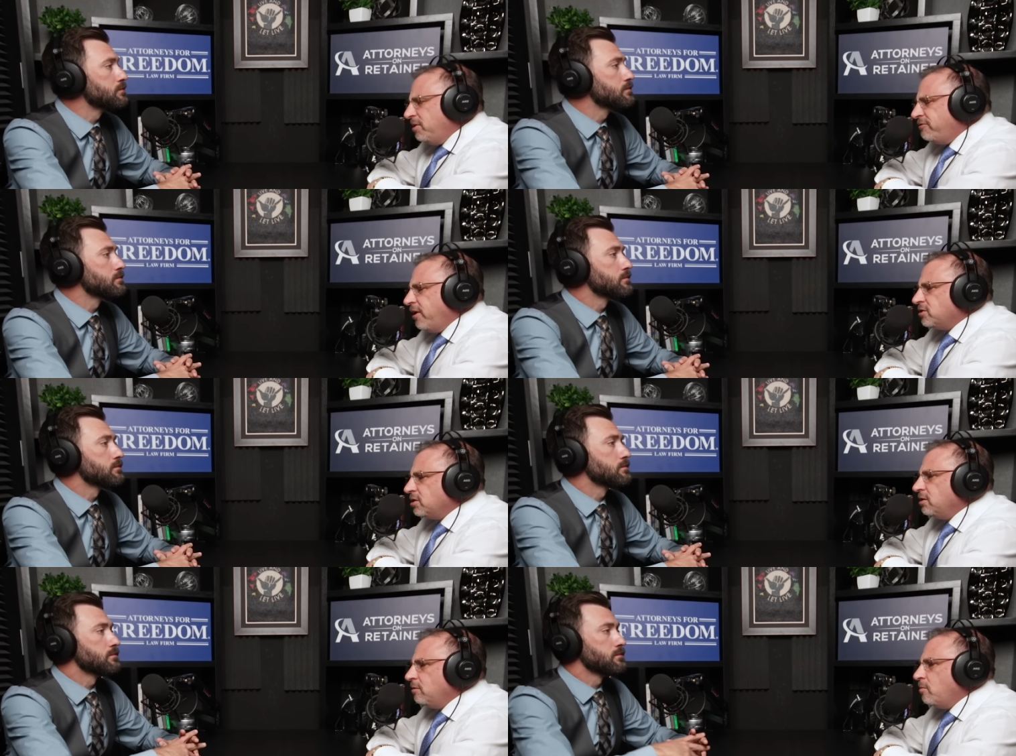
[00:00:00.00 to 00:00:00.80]
Speaker 1: To be fair, it's
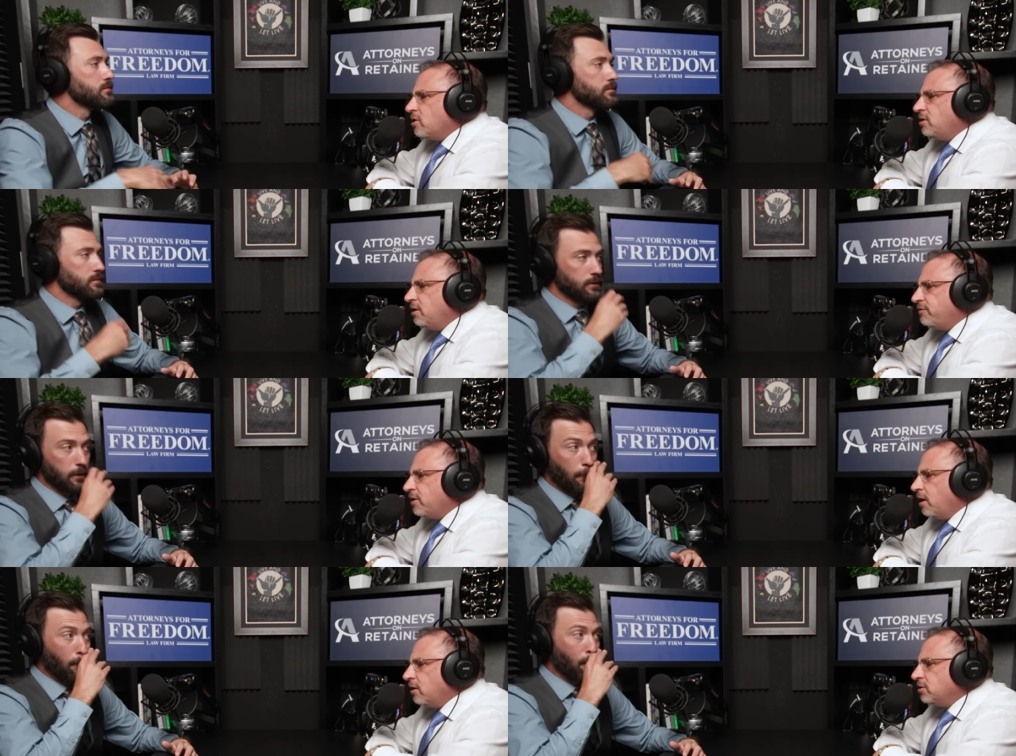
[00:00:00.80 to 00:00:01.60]
a little more
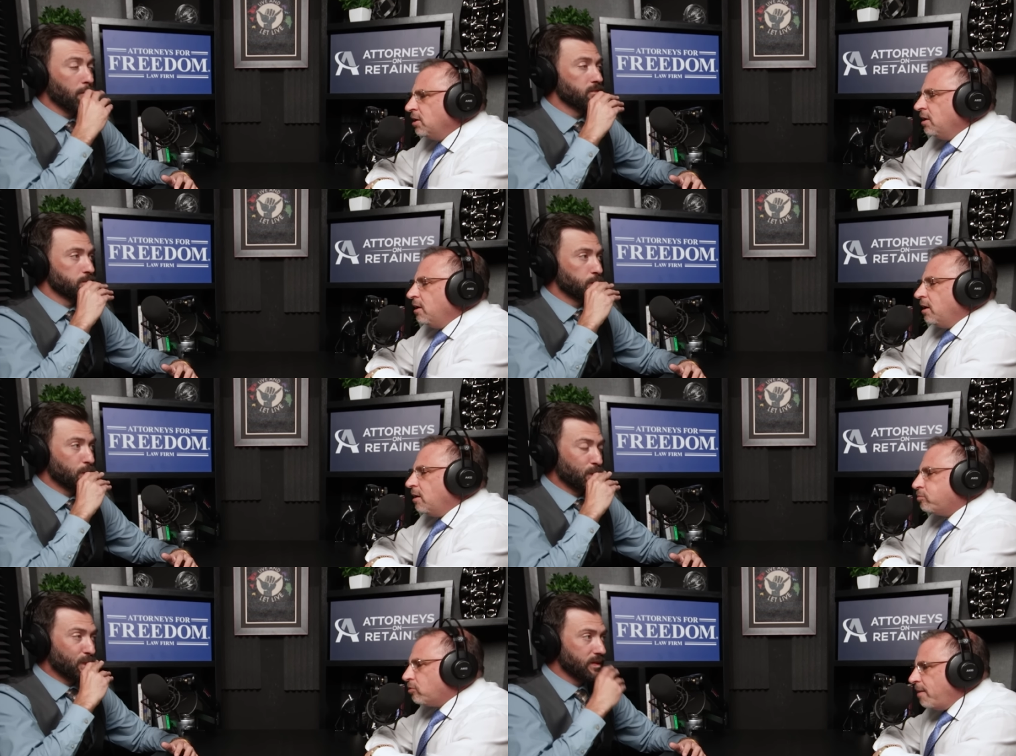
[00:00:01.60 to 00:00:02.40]
difficult
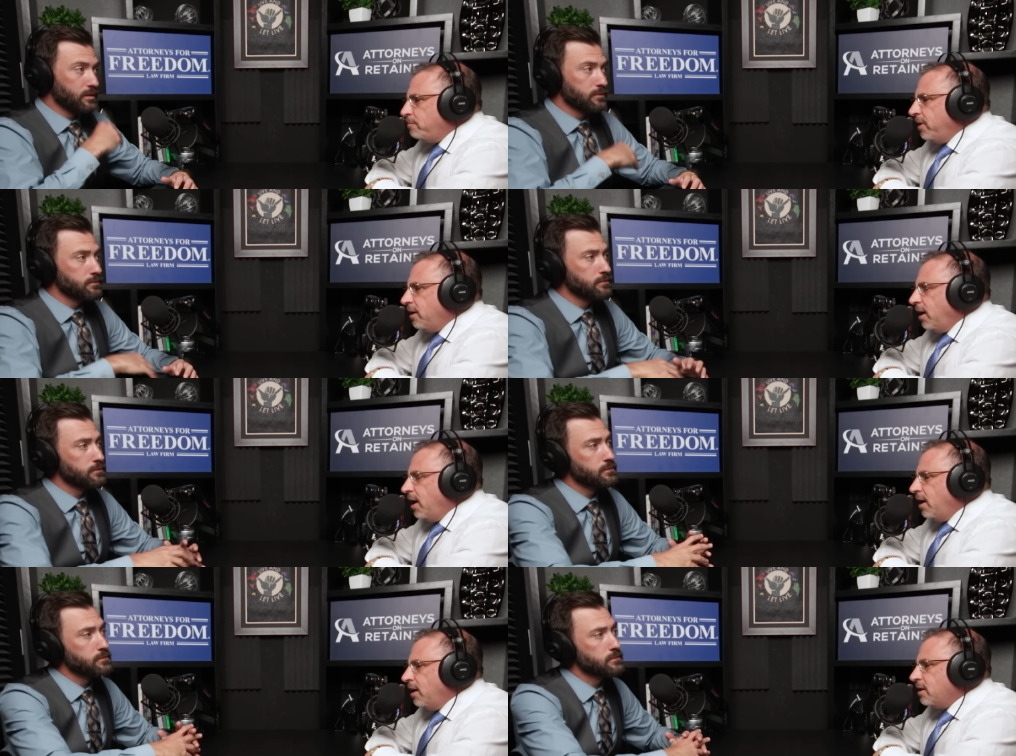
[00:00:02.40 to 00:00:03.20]
prepping
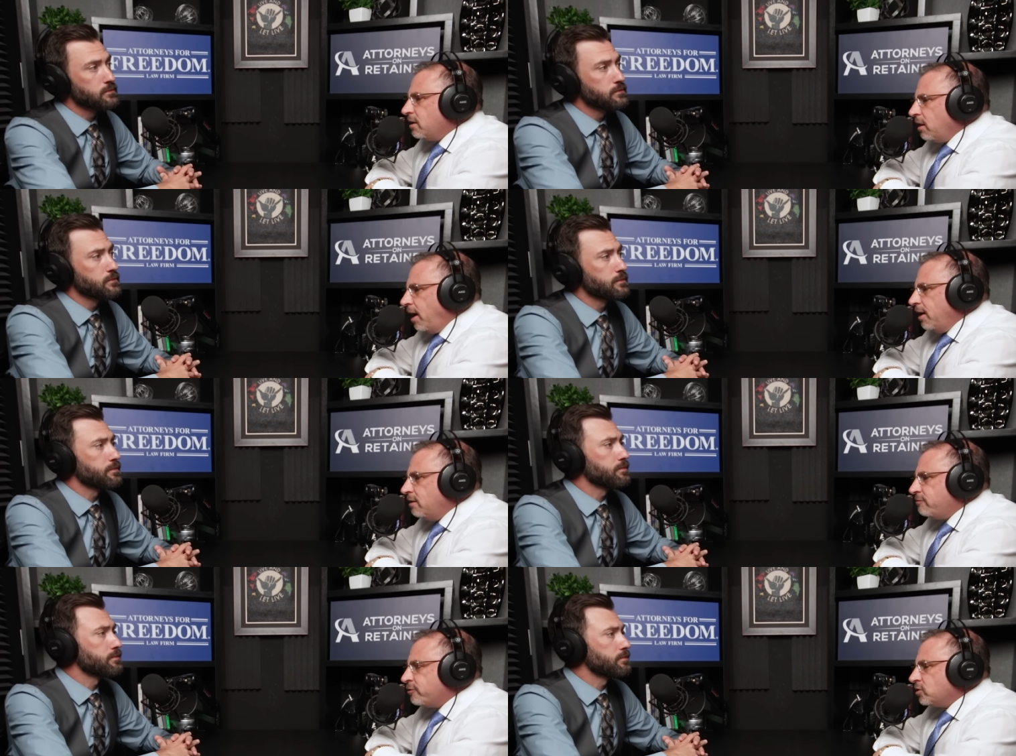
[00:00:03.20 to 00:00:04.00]
a
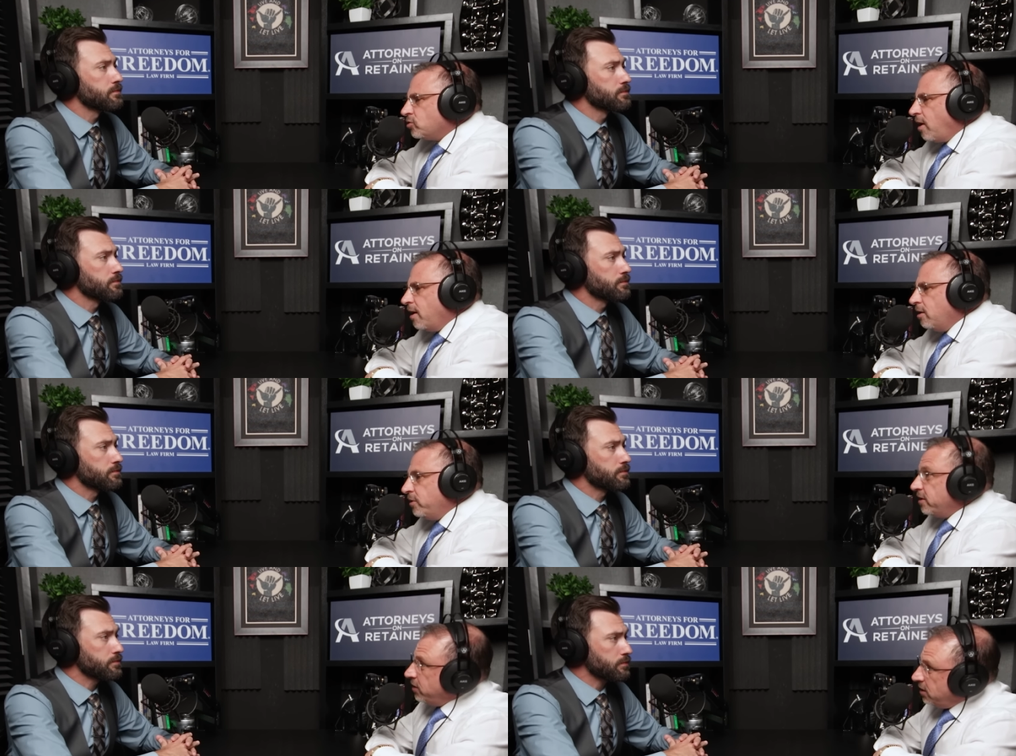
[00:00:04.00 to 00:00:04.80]
client for trial
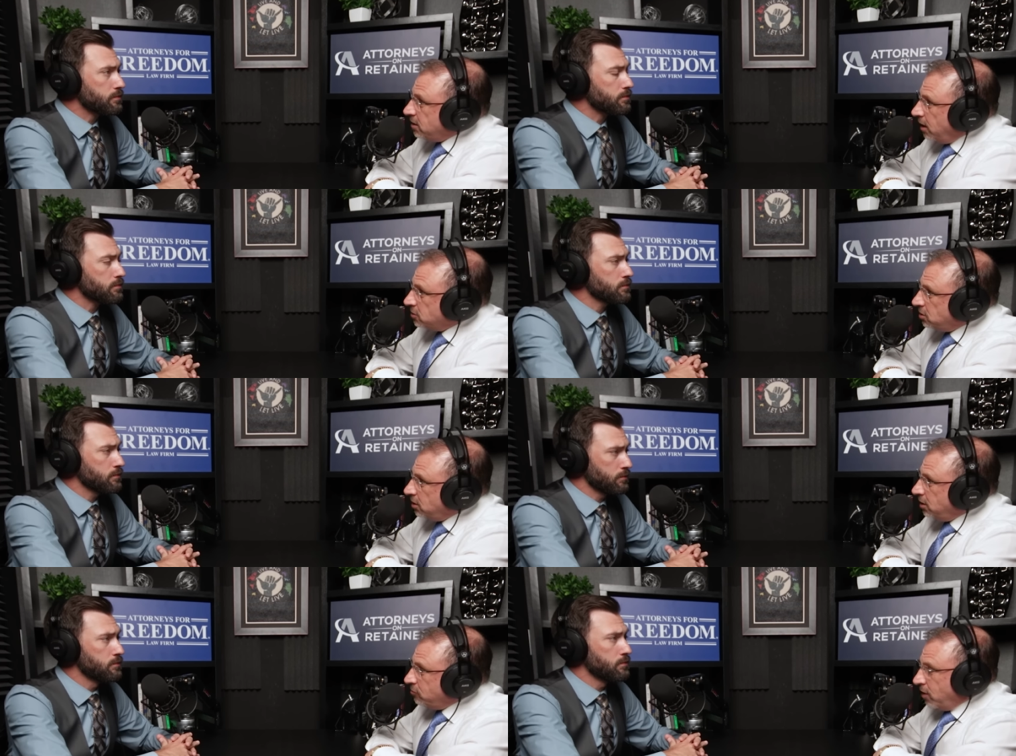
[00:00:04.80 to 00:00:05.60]
when they're in
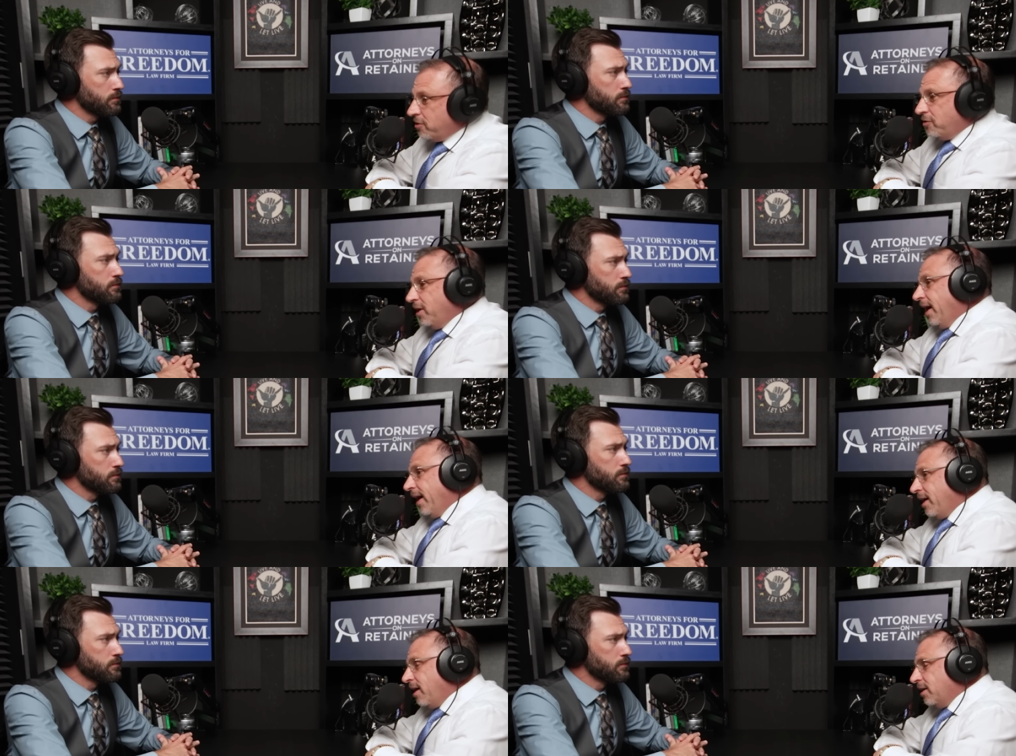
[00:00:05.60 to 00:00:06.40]
custody rather than
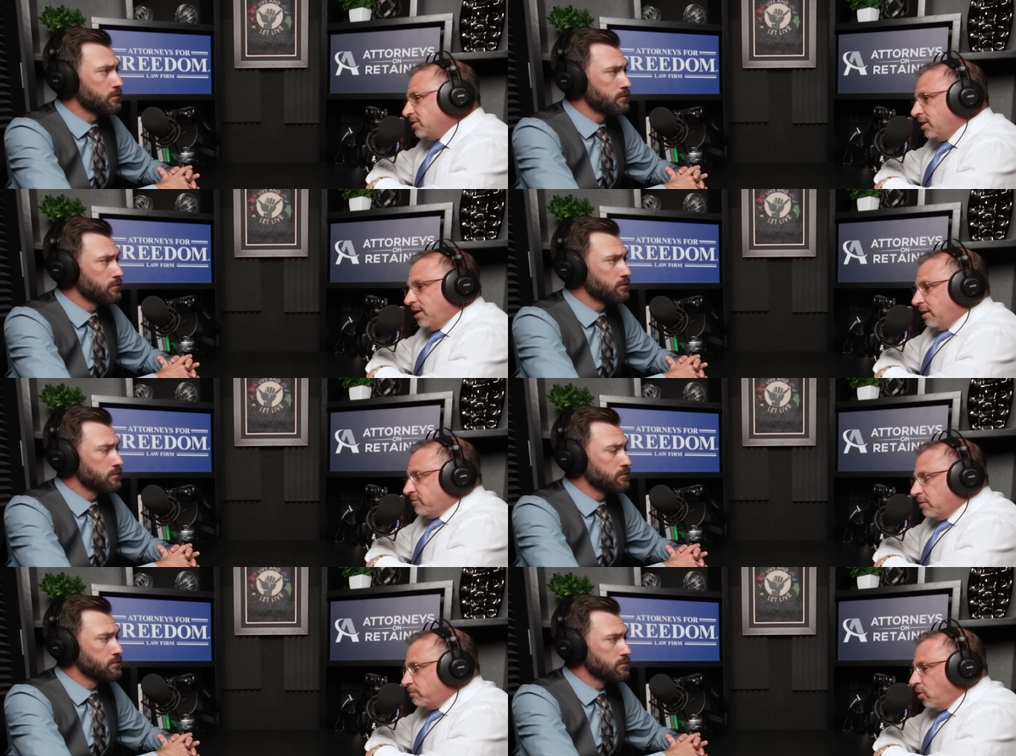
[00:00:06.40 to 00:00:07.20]
out of custody. I've
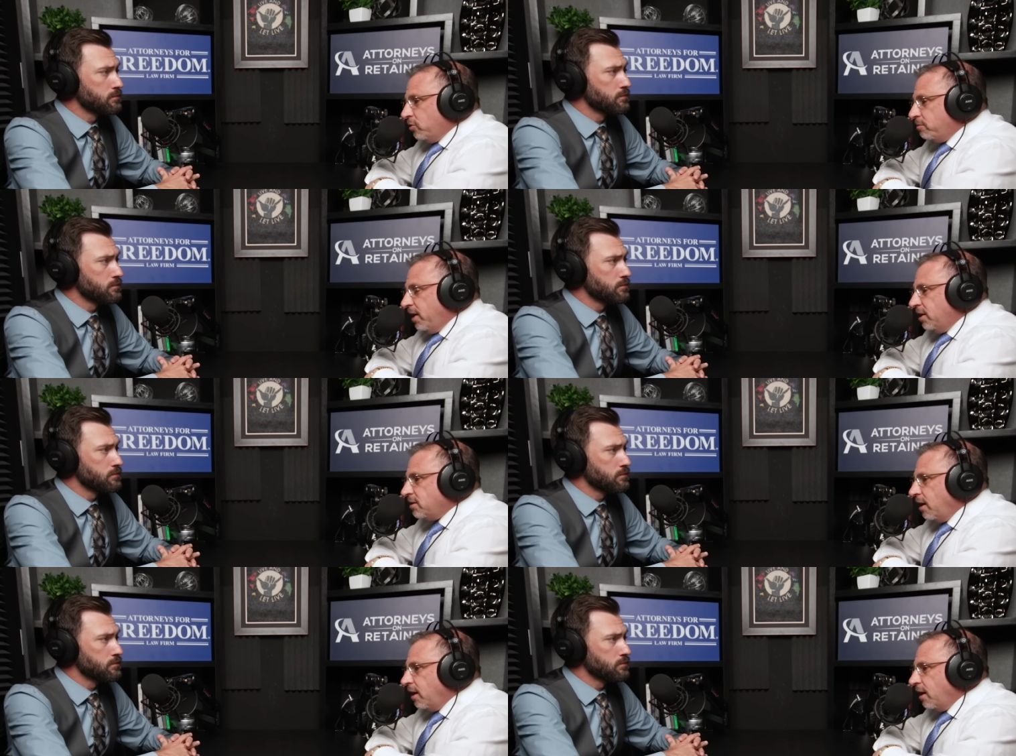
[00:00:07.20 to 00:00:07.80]
done both many